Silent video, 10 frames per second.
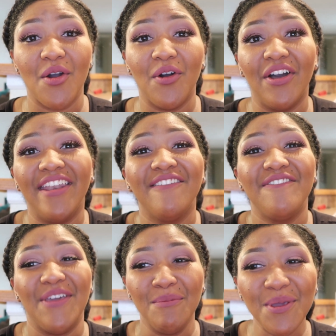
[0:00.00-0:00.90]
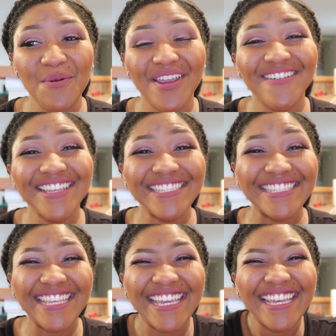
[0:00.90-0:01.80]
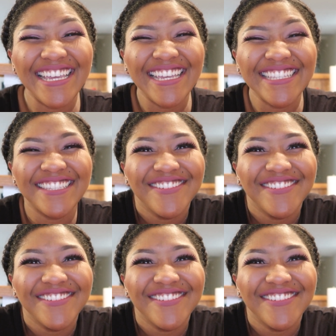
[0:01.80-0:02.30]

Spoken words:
on February 6,